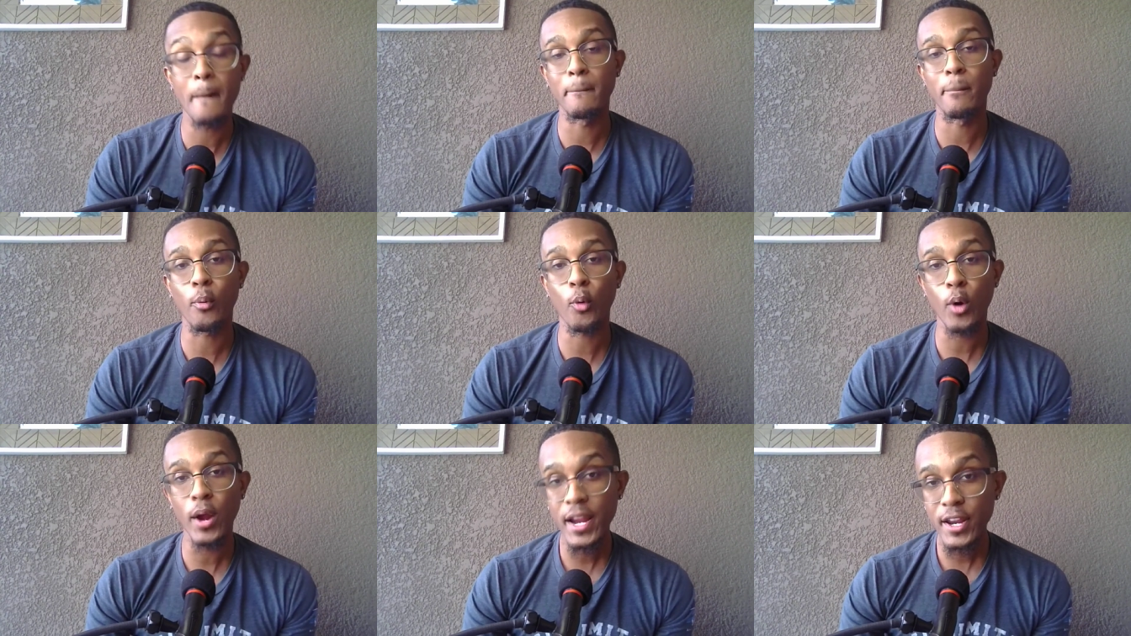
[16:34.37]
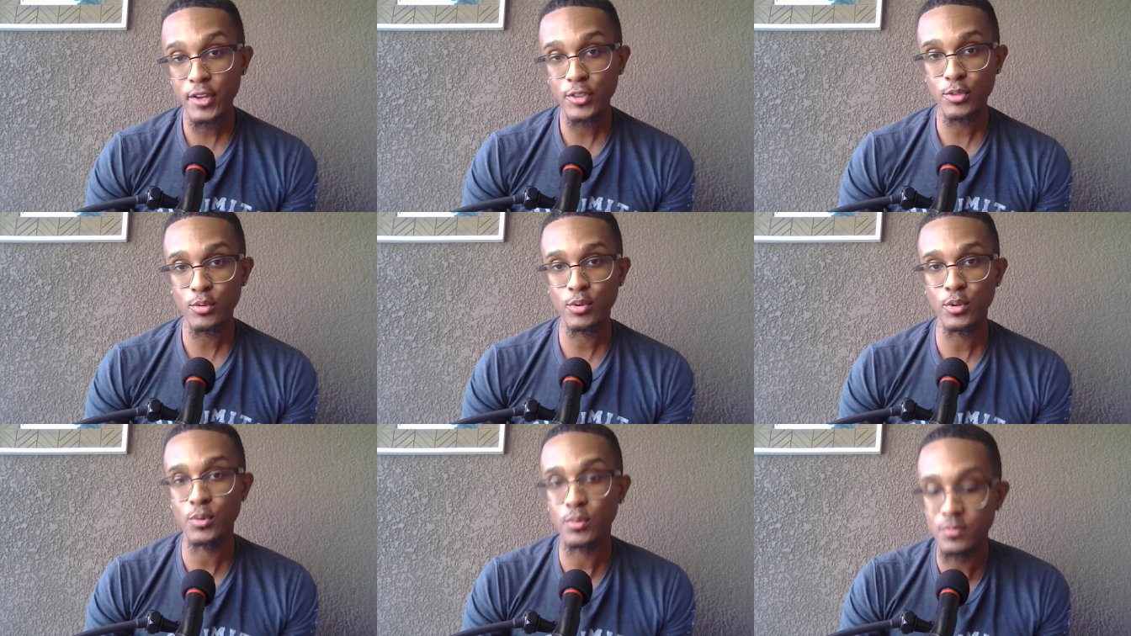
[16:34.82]

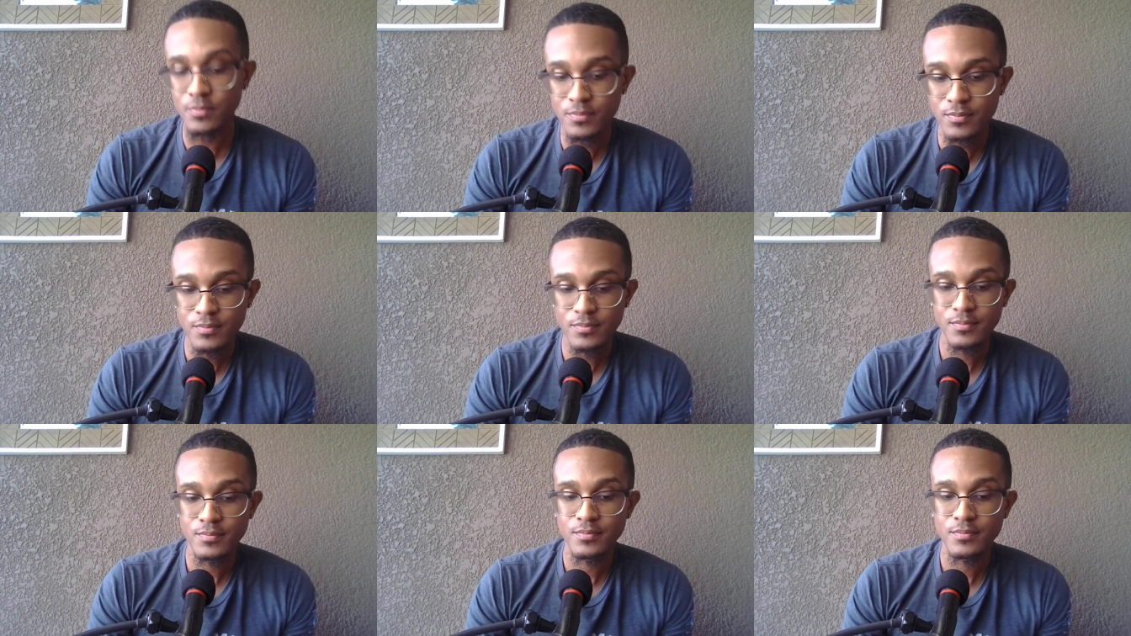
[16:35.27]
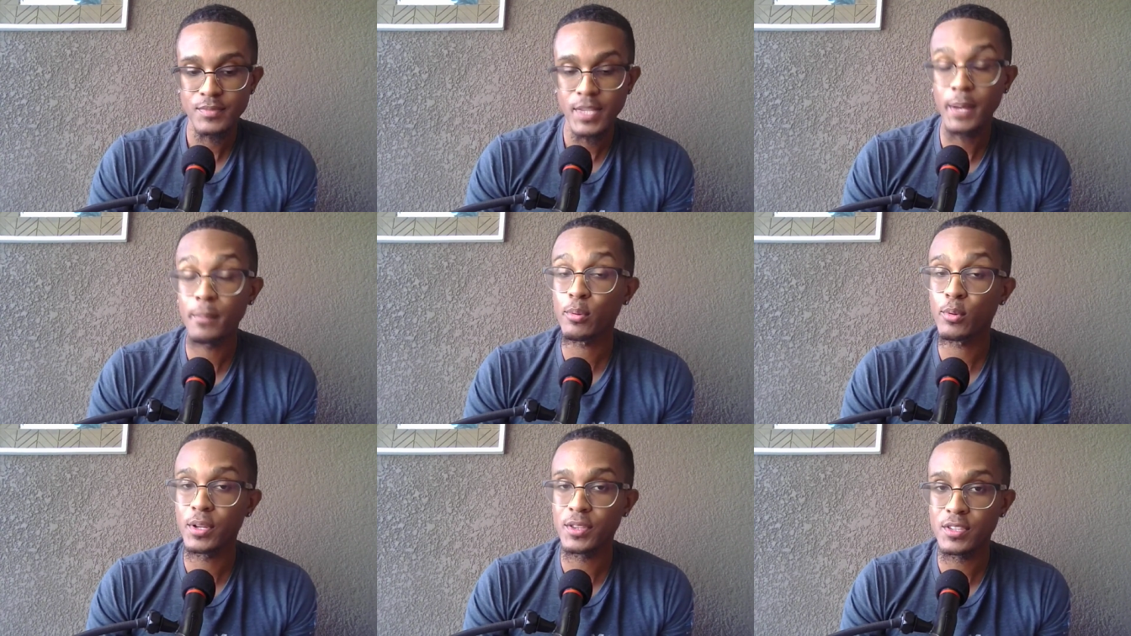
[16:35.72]
breakthrough,
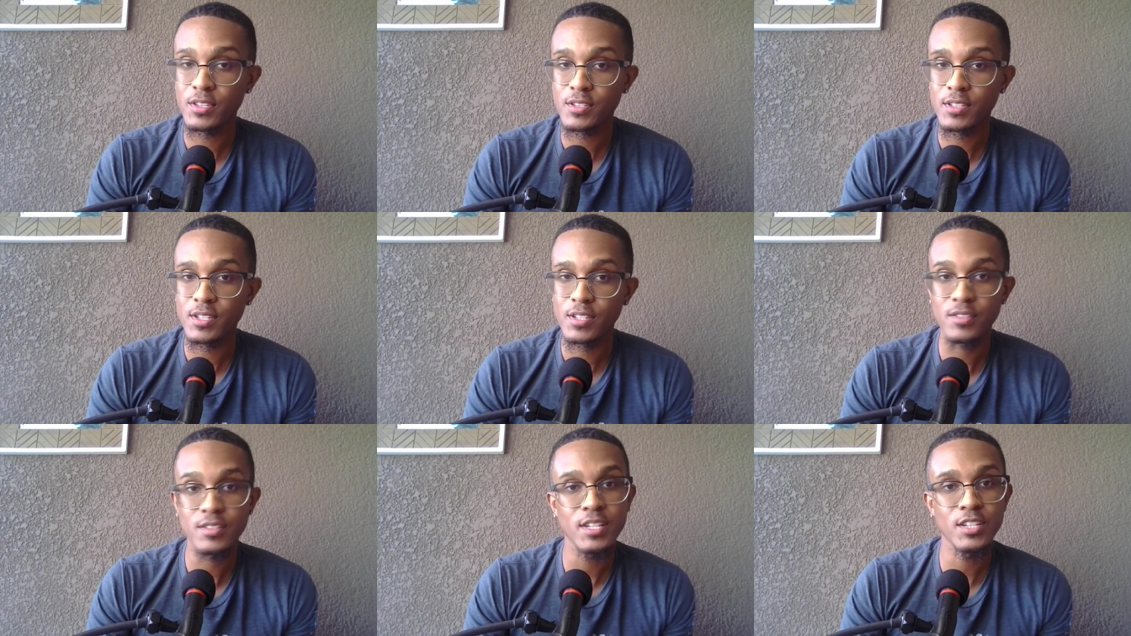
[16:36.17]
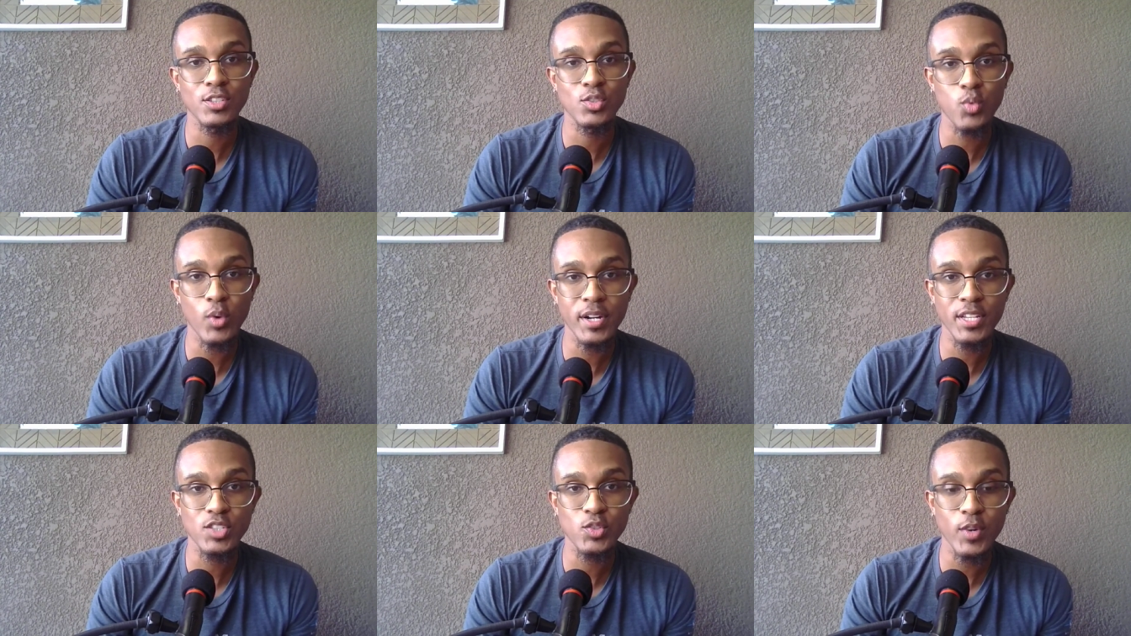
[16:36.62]
in parentheses, in
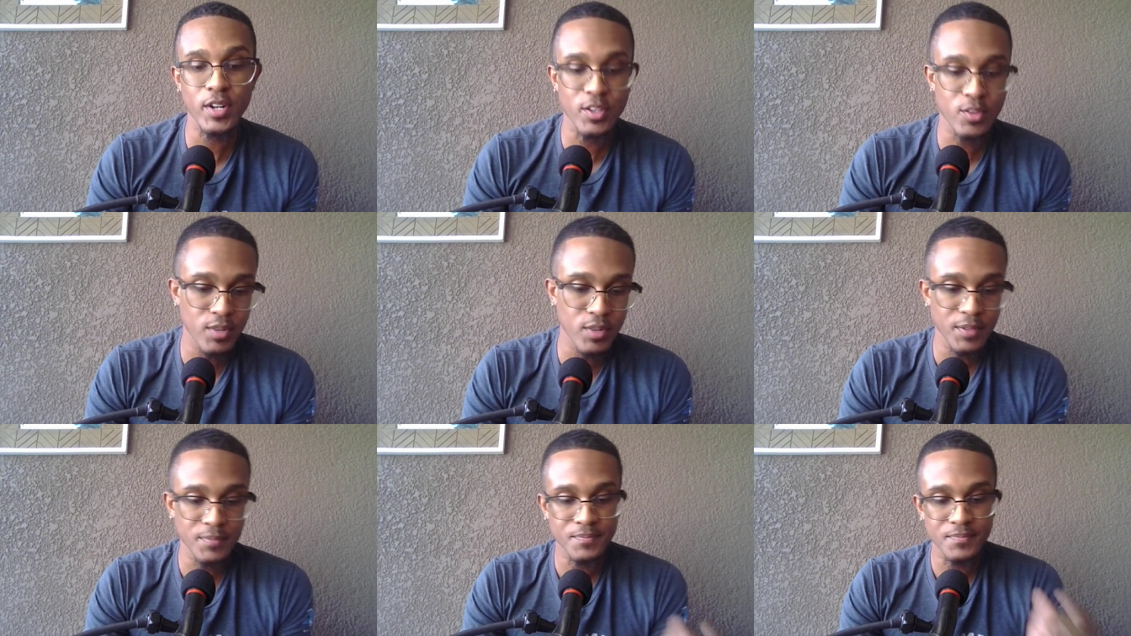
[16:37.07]
2023.